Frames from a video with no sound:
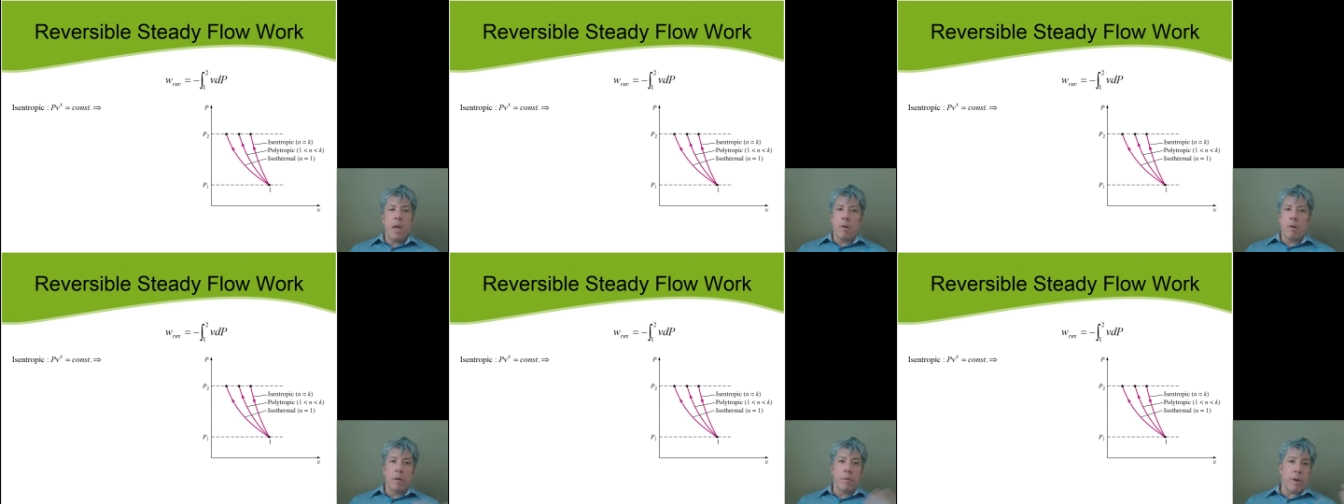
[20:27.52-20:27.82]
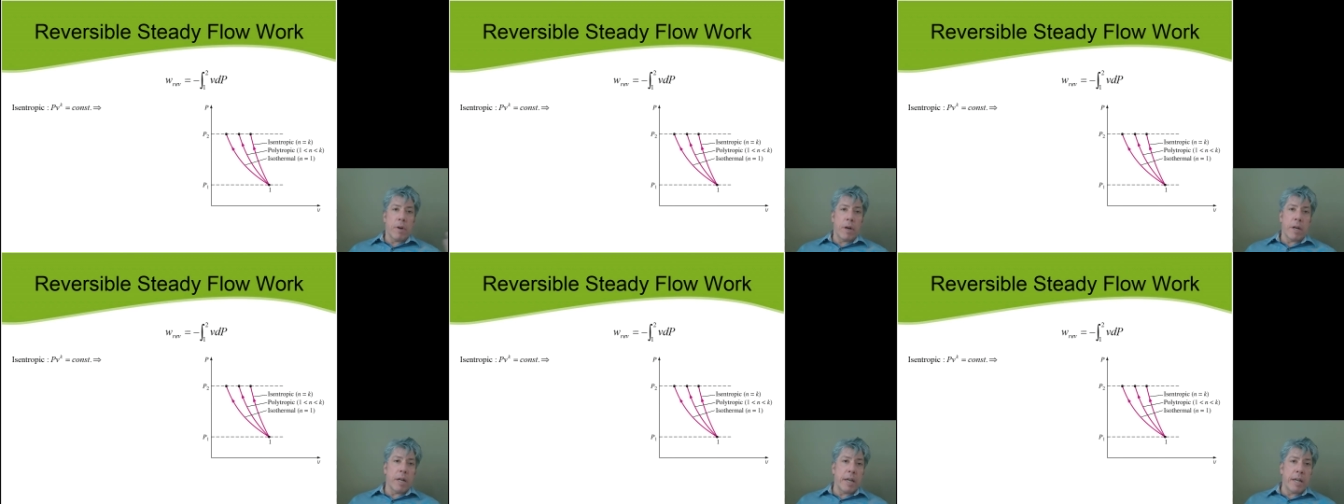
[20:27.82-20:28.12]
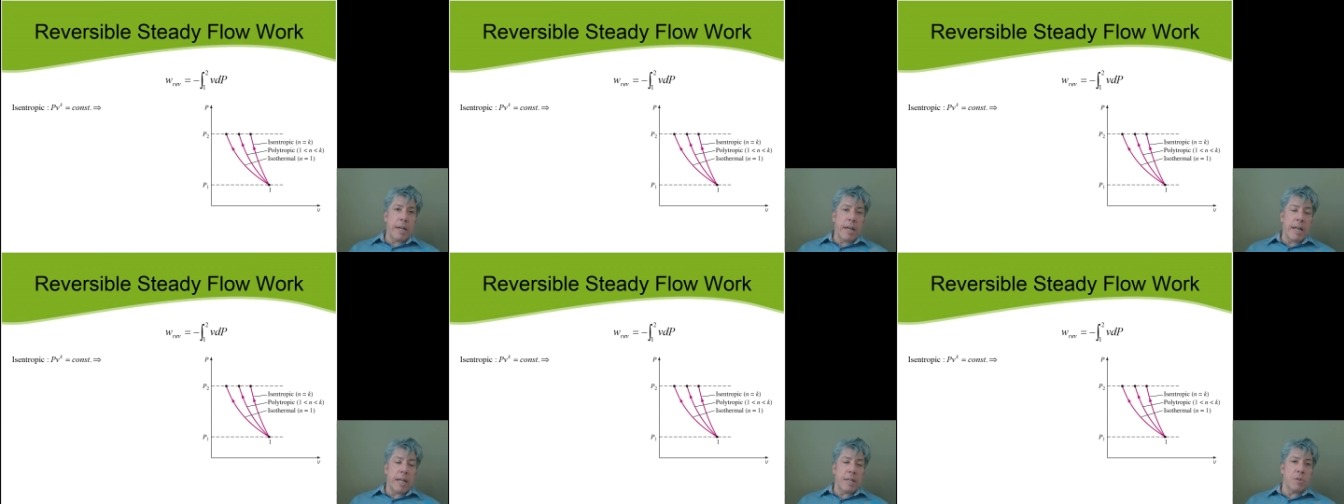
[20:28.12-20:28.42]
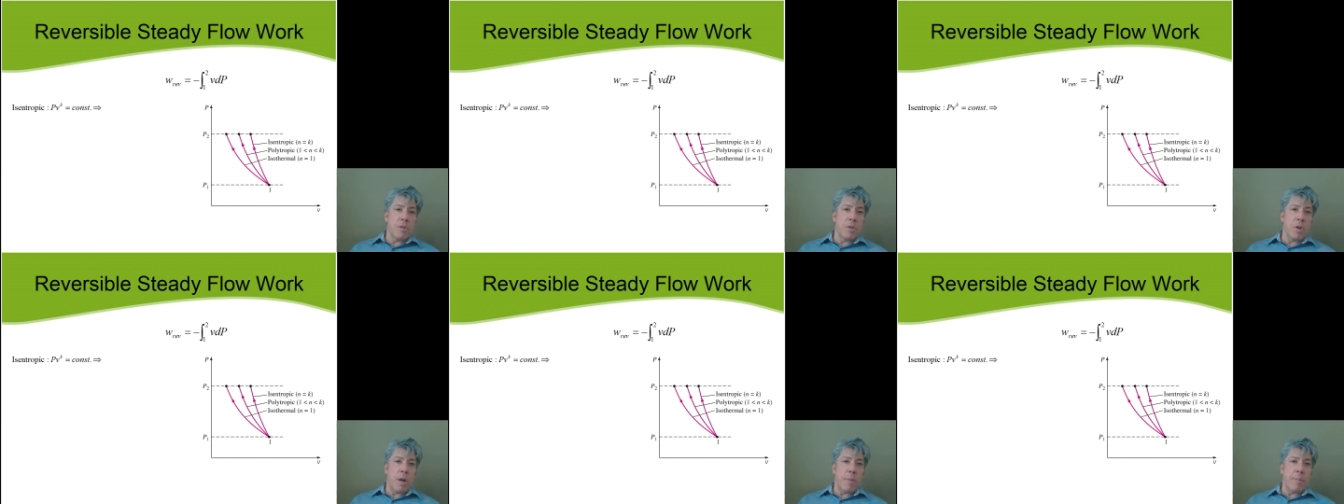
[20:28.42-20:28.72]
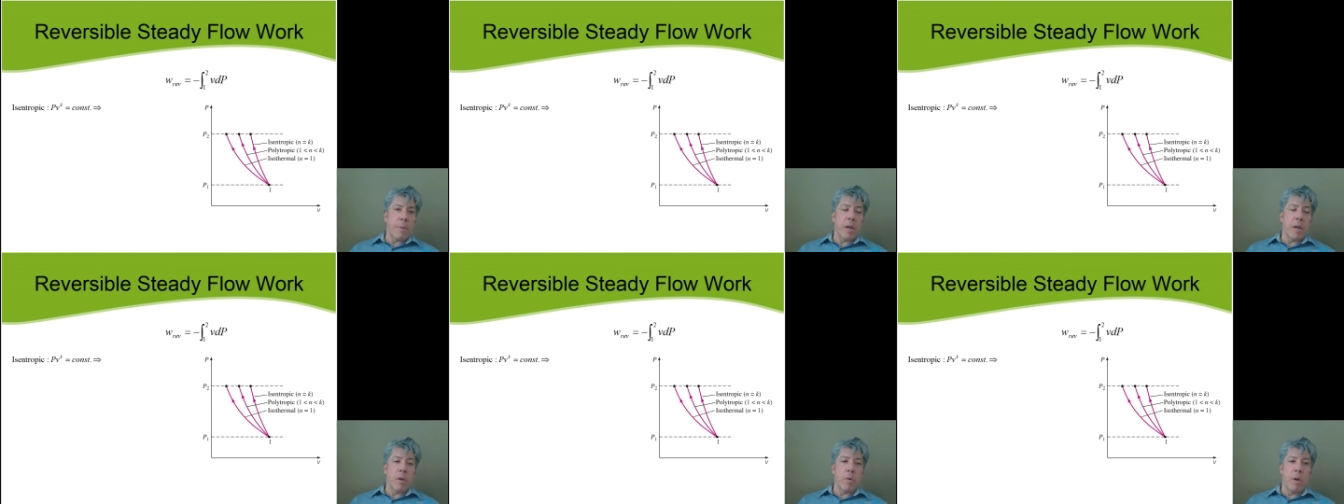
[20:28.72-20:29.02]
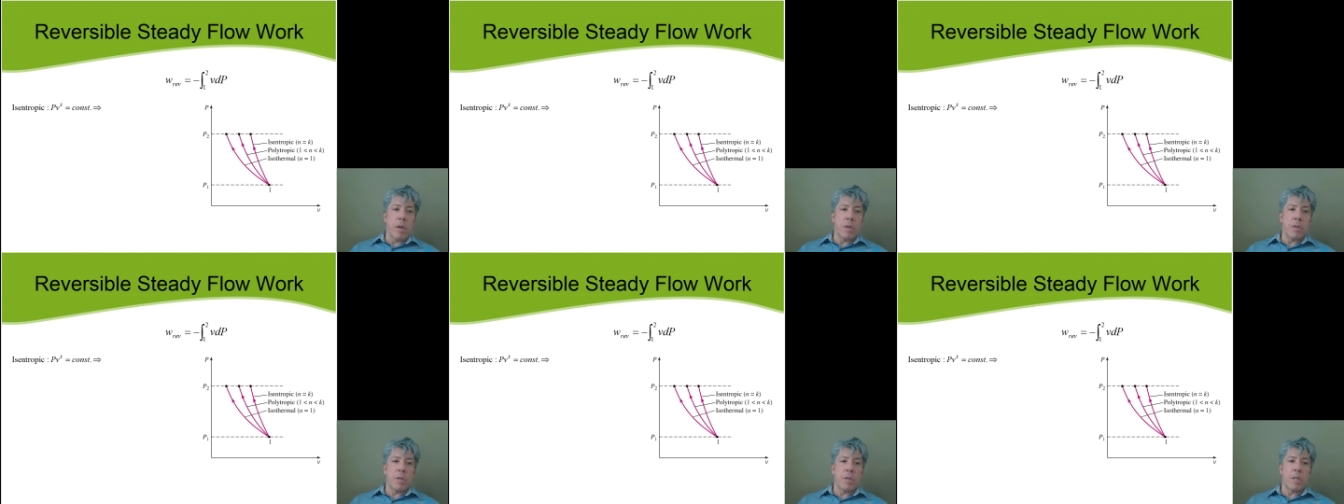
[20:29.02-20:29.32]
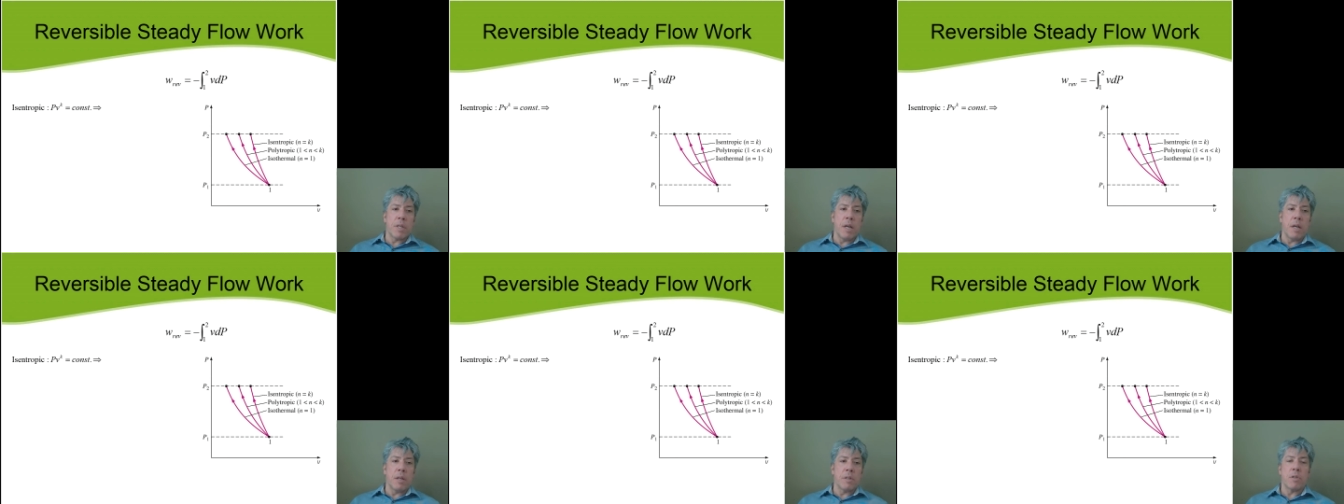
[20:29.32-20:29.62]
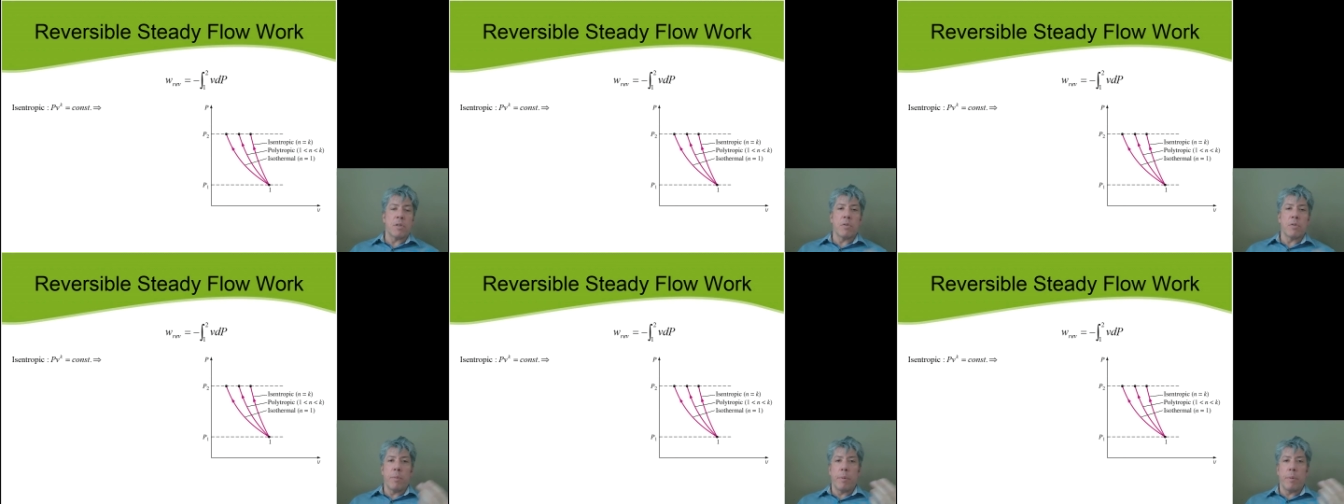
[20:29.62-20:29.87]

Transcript: We've already got an isentropic equation that tells us.